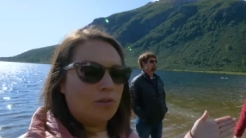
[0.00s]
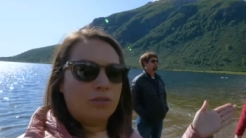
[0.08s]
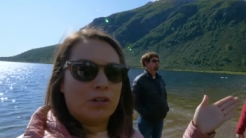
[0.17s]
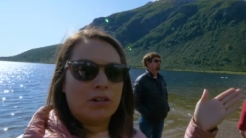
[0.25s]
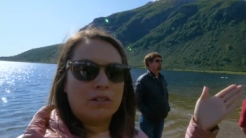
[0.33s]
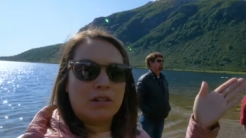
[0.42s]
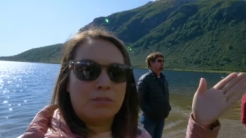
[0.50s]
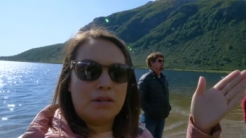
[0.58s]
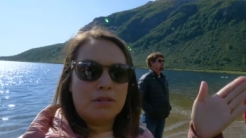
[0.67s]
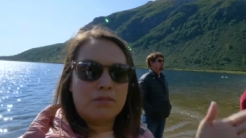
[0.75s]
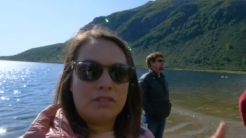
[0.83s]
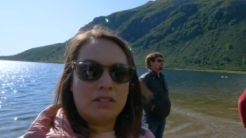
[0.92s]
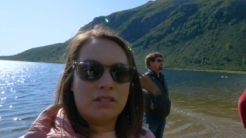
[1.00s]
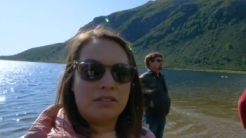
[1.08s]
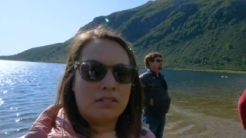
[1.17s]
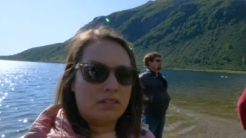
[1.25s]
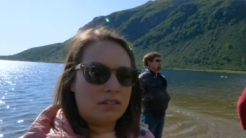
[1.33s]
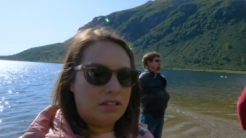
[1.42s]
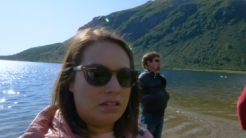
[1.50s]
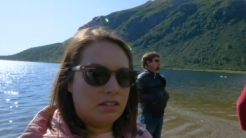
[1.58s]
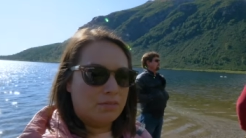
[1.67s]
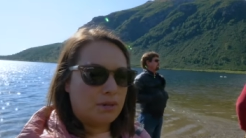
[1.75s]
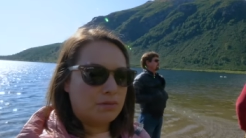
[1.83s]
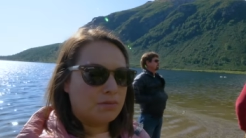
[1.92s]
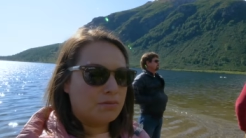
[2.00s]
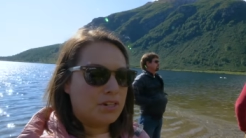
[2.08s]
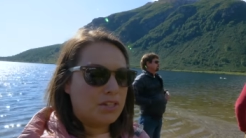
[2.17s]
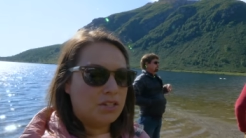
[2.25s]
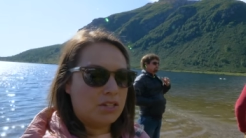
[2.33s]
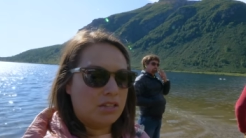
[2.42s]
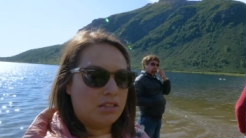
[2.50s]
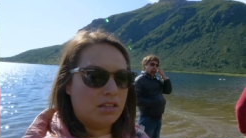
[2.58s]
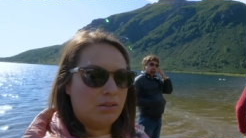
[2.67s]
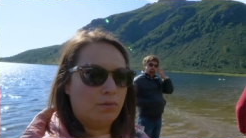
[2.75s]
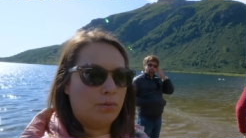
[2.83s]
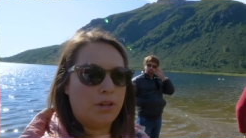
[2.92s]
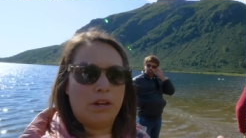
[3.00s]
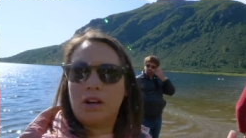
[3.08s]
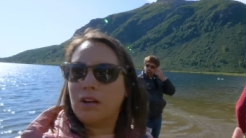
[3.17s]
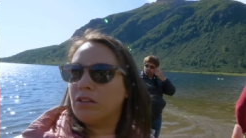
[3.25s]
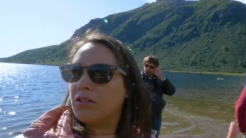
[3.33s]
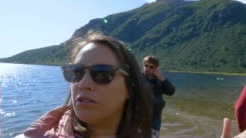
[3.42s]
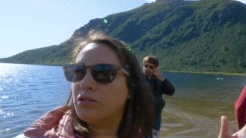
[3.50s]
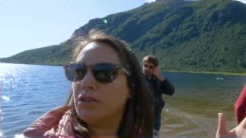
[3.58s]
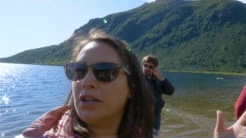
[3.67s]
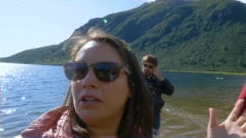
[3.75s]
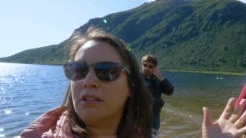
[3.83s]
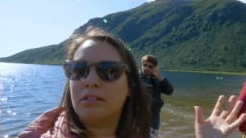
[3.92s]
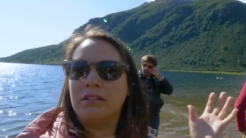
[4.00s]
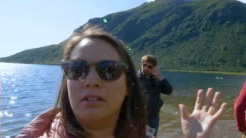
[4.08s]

over a mountain and then a mountain range and then we are on green.